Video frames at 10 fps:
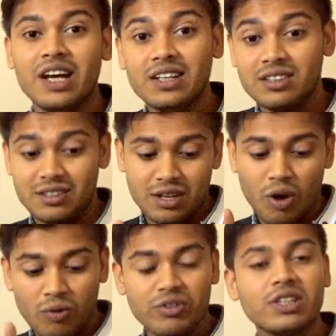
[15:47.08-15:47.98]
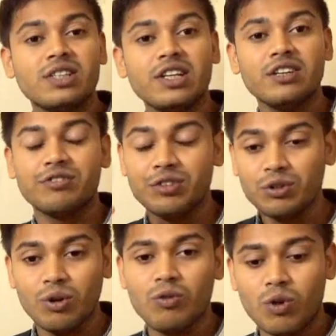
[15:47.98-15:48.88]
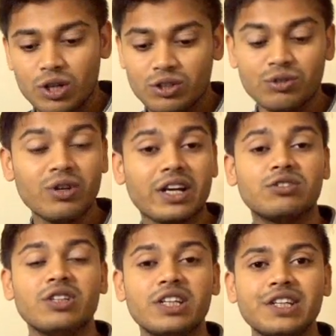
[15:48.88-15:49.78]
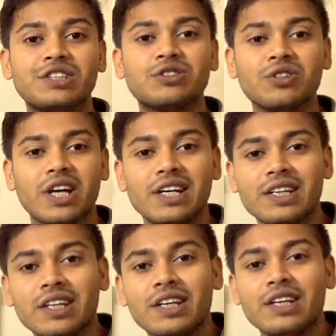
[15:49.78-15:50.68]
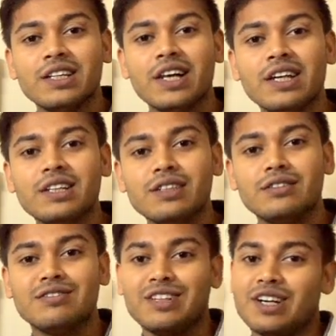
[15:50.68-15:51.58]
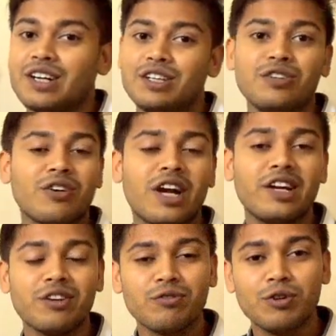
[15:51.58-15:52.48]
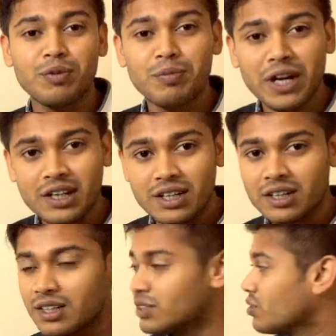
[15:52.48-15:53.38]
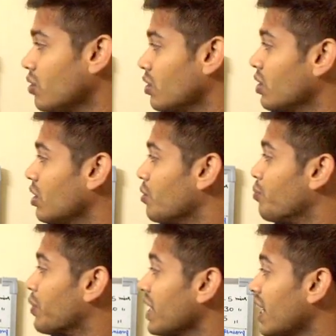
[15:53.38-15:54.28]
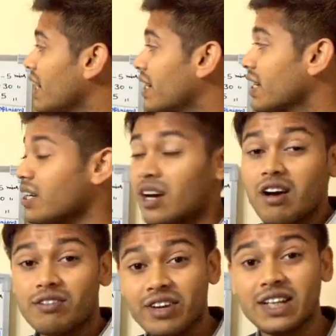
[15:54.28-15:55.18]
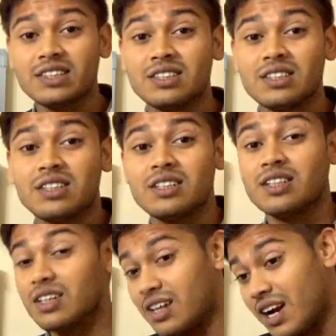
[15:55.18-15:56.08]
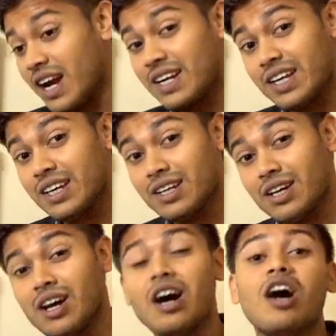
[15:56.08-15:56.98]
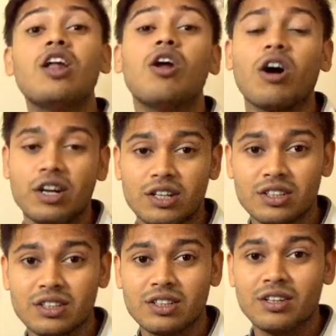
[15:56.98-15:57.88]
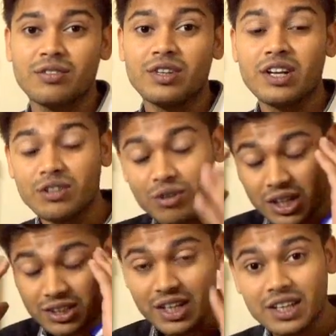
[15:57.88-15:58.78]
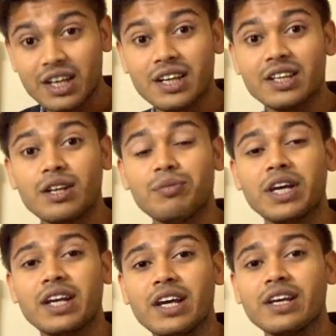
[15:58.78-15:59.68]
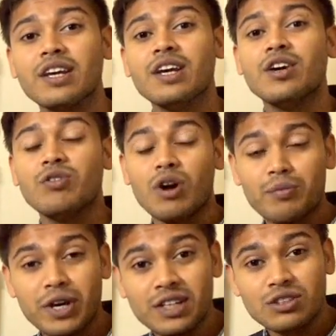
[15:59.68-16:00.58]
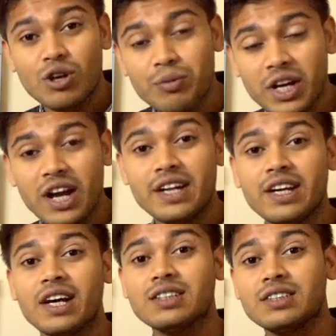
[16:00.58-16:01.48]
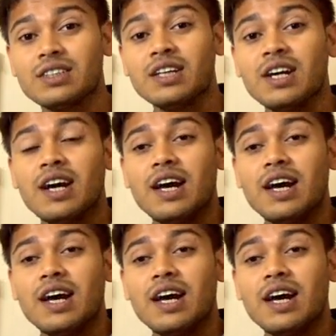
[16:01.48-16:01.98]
And obviously if you know what you actually needs to write, then your writing would be better. So pre-writing affects writing a lot, that you are thinking in the beginning, you are brainstorming ideas,